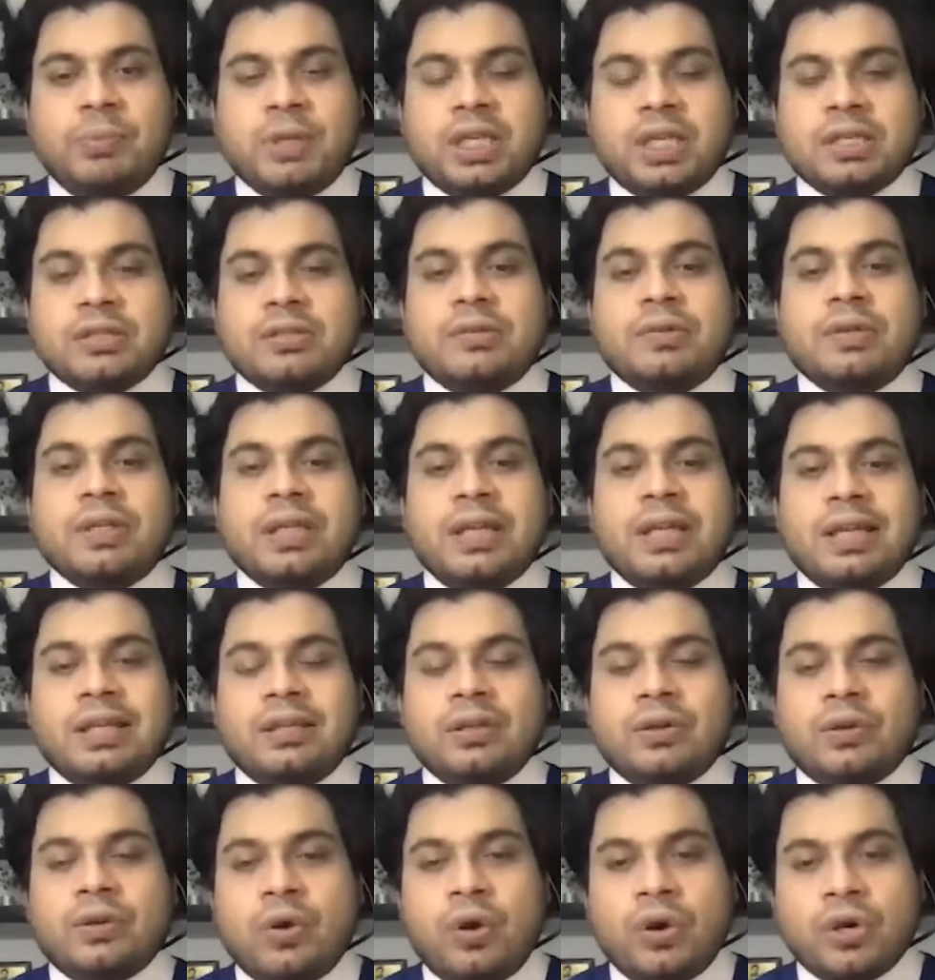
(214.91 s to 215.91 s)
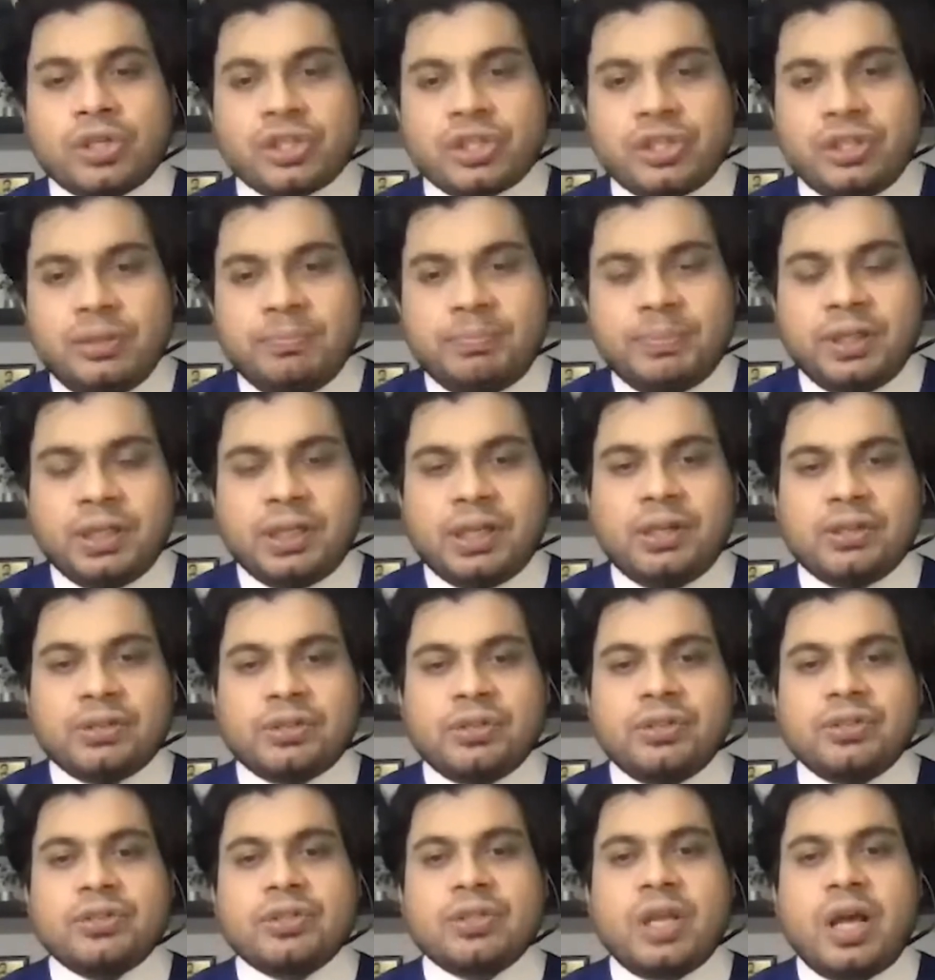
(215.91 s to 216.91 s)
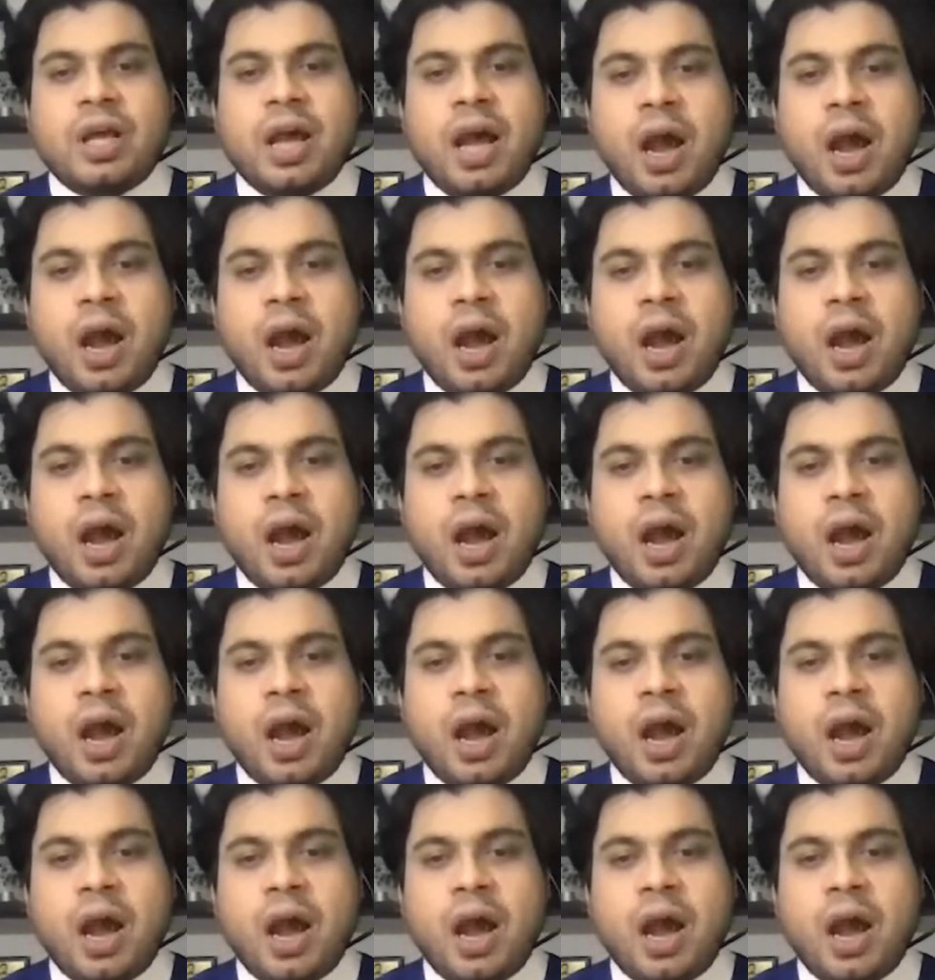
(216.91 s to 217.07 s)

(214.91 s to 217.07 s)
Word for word: Because looking at the cost implications,